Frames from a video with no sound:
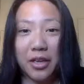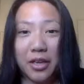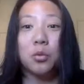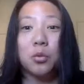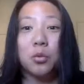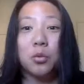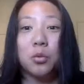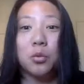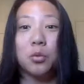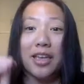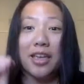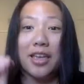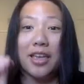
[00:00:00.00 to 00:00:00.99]
just take
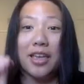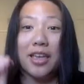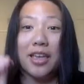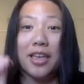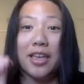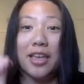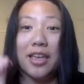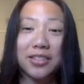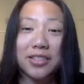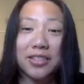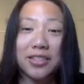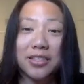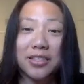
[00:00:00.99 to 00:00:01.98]
it a step at a
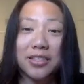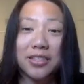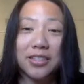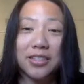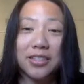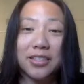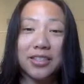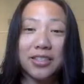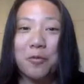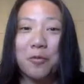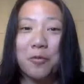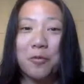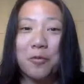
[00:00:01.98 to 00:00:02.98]
time, right? You
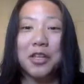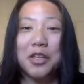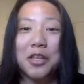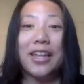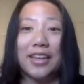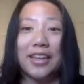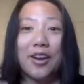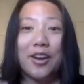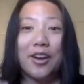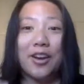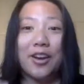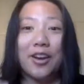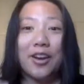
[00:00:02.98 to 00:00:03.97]
can't get all of
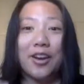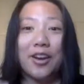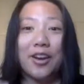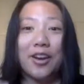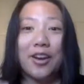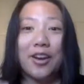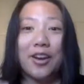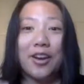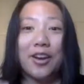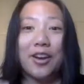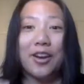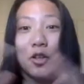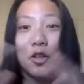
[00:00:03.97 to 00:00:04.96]
these features at
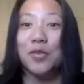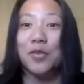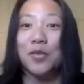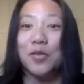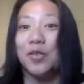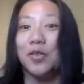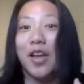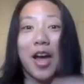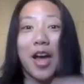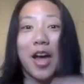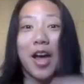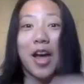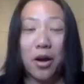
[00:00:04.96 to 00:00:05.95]
once. So
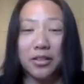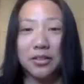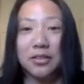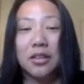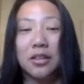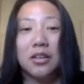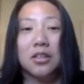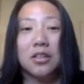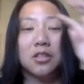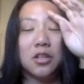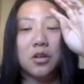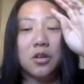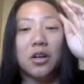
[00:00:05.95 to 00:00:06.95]
again, it's
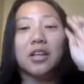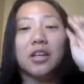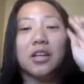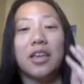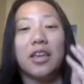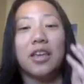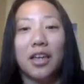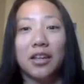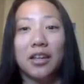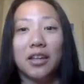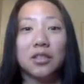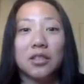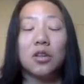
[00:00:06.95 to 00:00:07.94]
going back to your
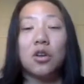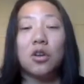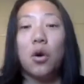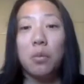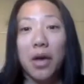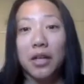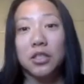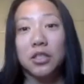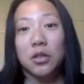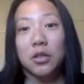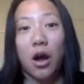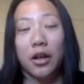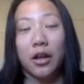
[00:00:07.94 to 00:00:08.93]
audience. So who has
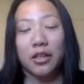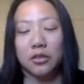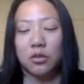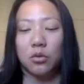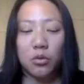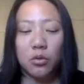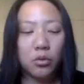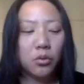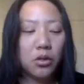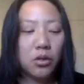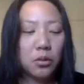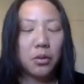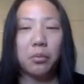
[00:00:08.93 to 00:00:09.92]
been playing the
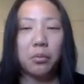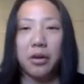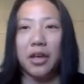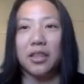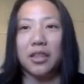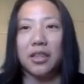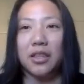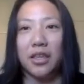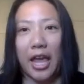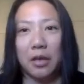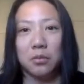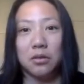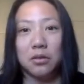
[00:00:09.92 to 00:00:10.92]
games, right?
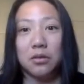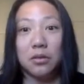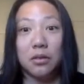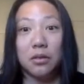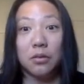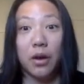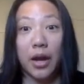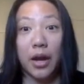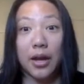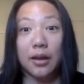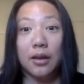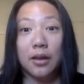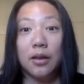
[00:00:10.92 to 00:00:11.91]
What are the
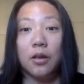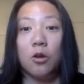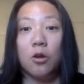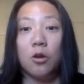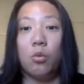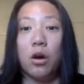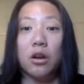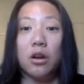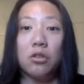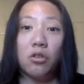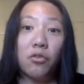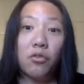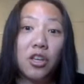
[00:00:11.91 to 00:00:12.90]
features that they're
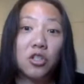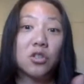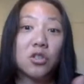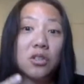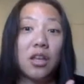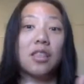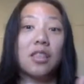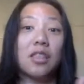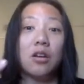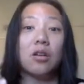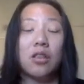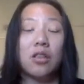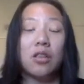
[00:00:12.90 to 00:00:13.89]
like, especially with the
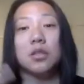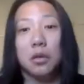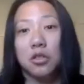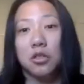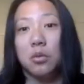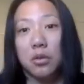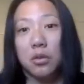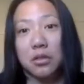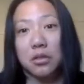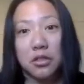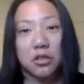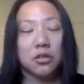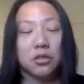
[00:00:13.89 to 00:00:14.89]
teachers?
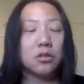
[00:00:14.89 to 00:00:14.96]
What are the